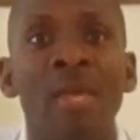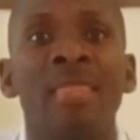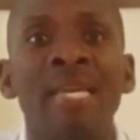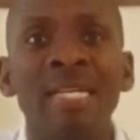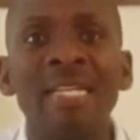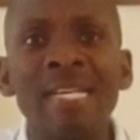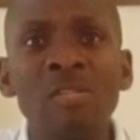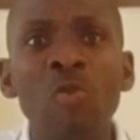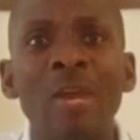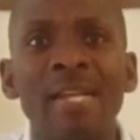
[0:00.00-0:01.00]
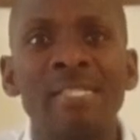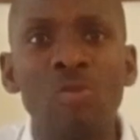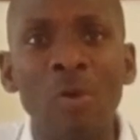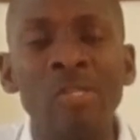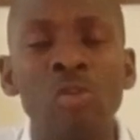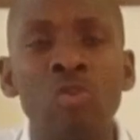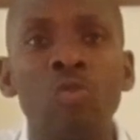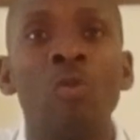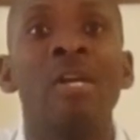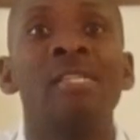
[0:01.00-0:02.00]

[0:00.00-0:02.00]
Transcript: Then let us look at situation two.